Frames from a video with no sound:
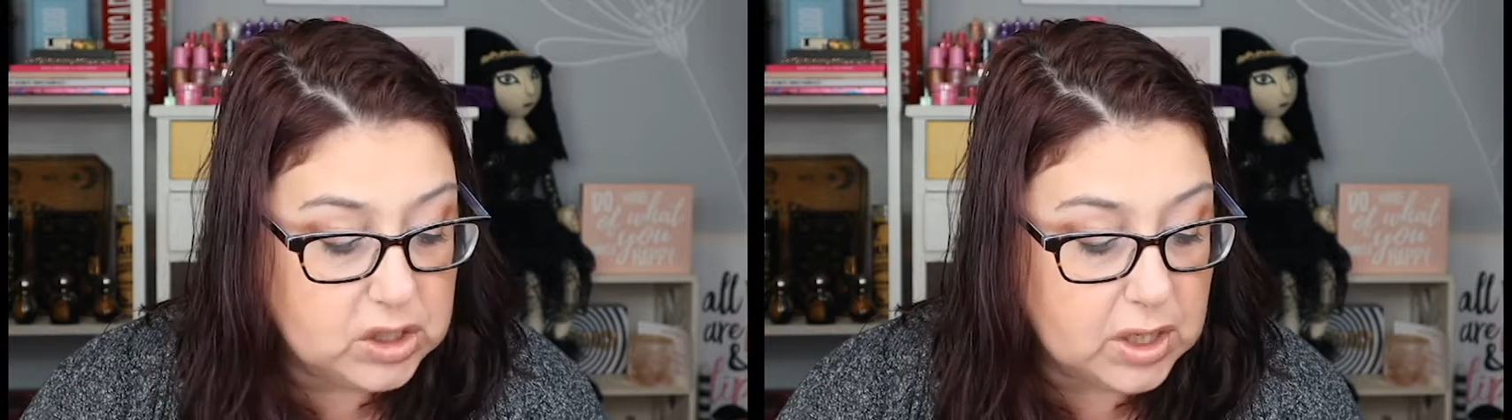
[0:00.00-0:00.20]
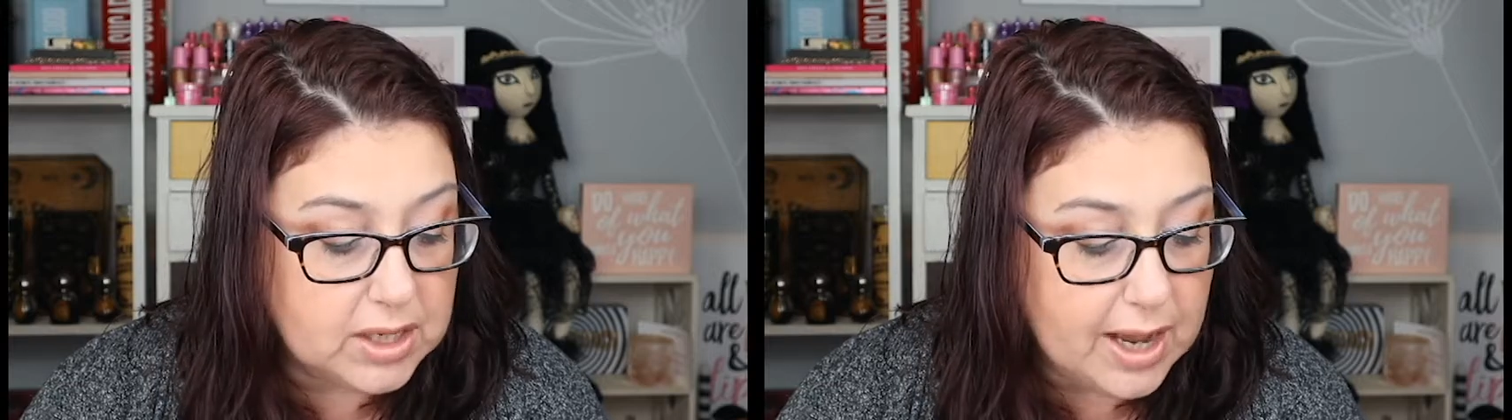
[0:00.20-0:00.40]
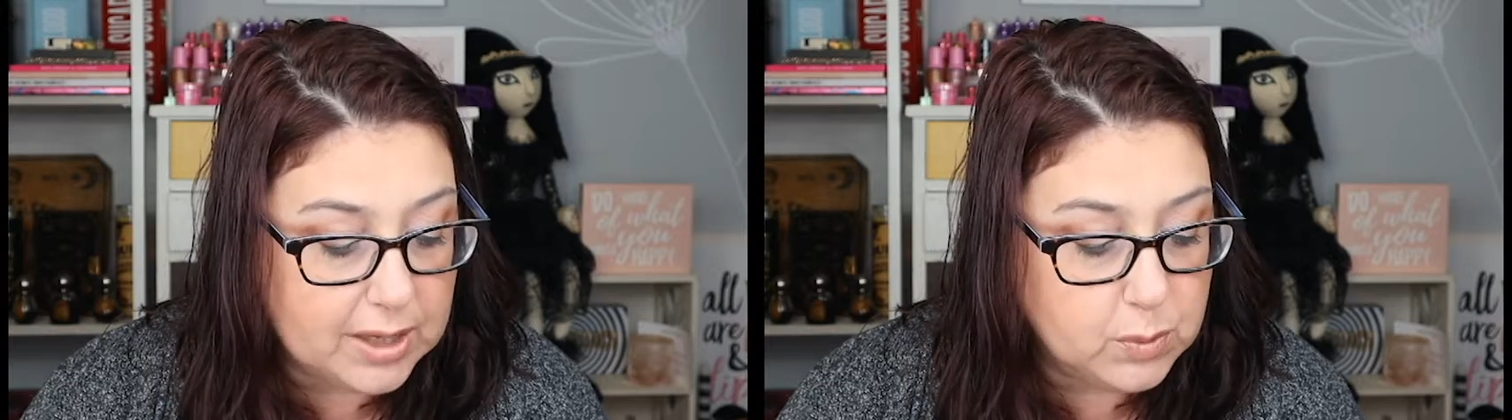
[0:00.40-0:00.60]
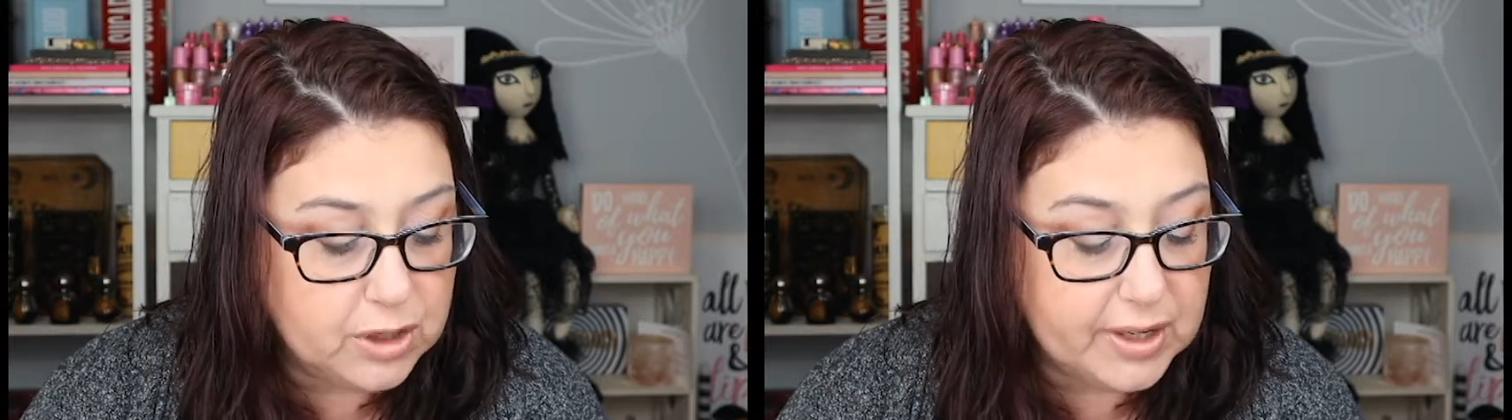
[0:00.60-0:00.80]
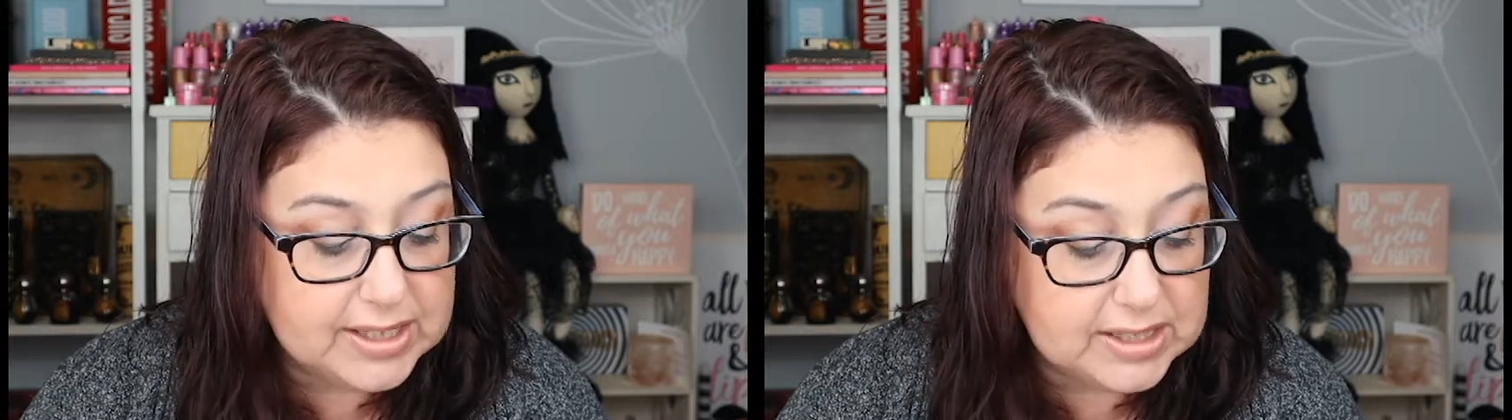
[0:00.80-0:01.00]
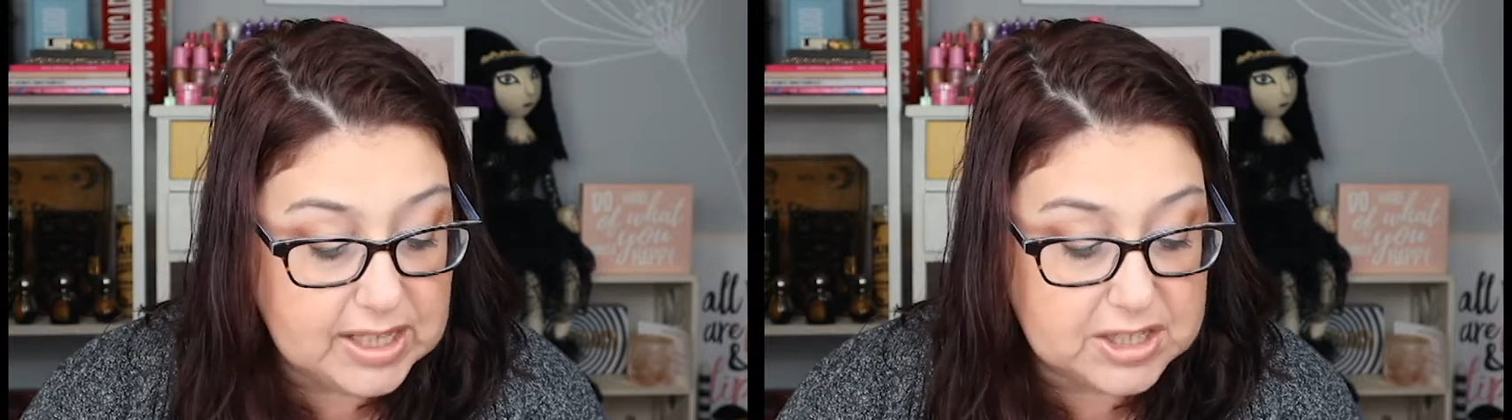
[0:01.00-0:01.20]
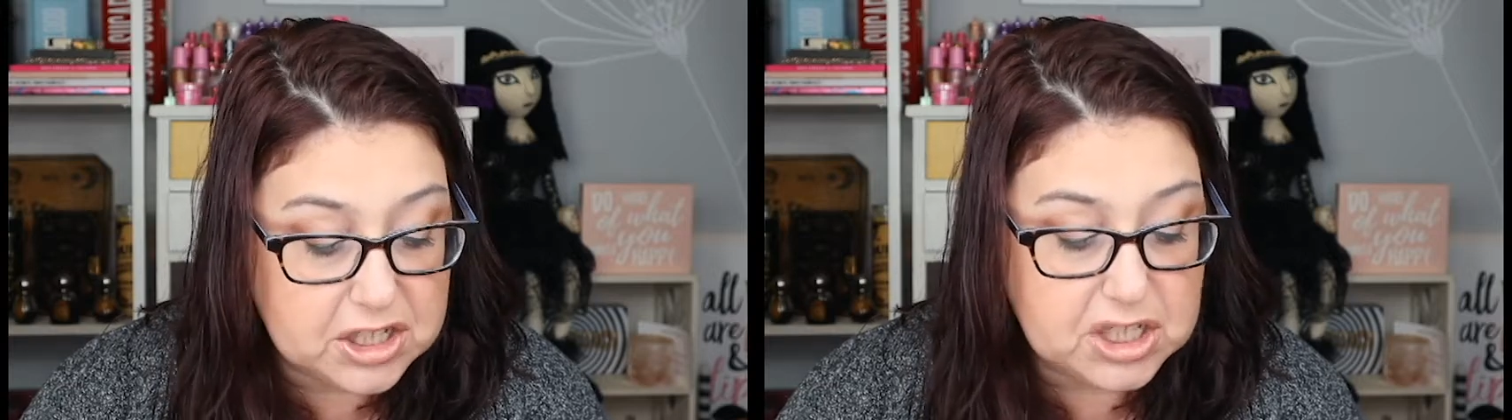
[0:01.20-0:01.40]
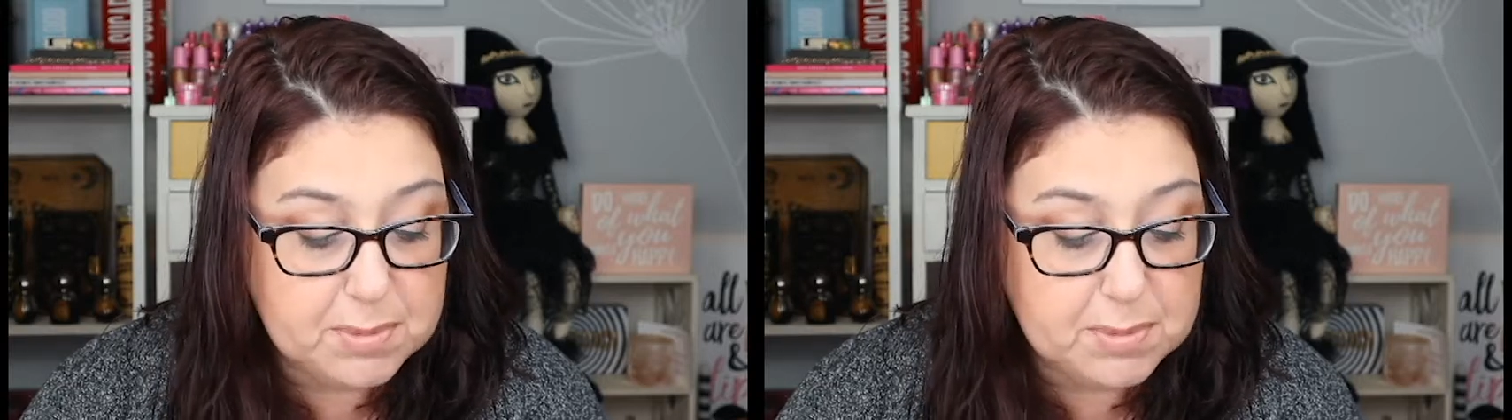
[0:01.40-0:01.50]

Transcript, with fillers: to connect with our ancestors.